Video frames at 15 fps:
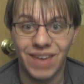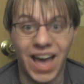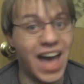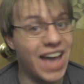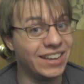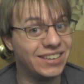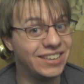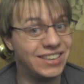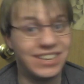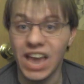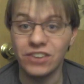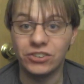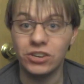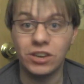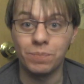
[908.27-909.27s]
I
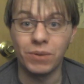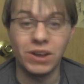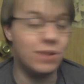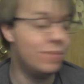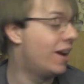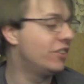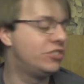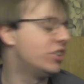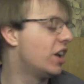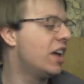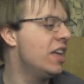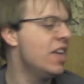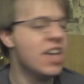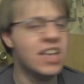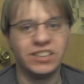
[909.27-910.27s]
guess you can pretty much
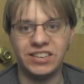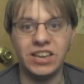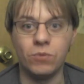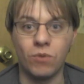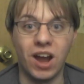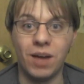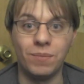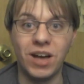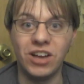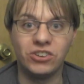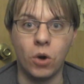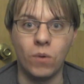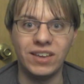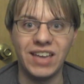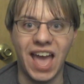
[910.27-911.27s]
see where I'm
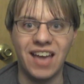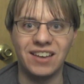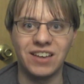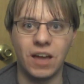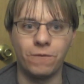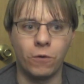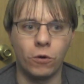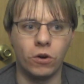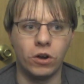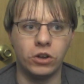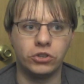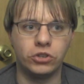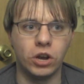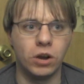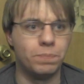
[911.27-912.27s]
going at
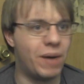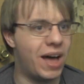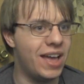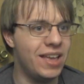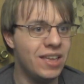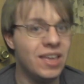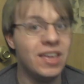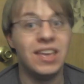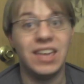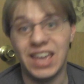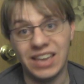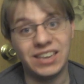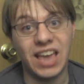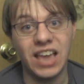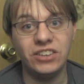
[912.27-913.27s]
for sure, but
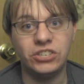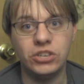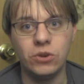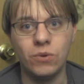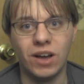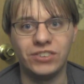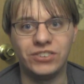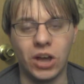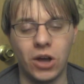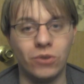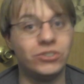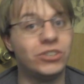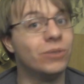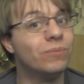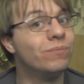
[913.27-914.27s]
in case you
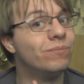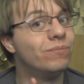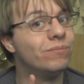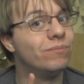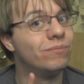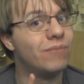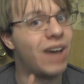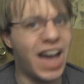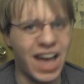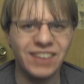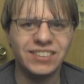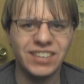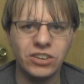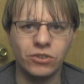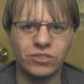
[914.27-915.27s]
don't, I
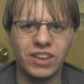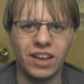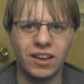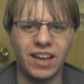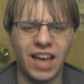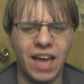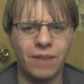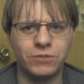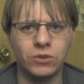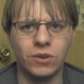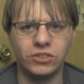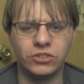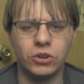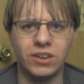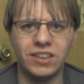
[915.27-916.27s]
think you're gonna have
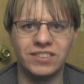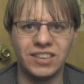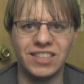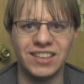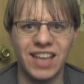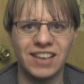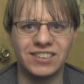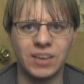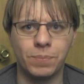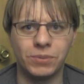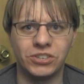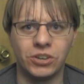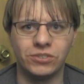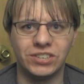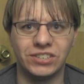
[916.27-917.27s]
to tune into the next
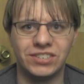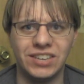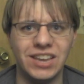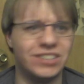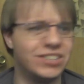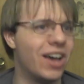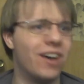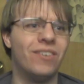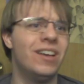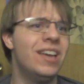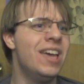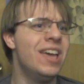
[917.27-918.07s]
episode to see, so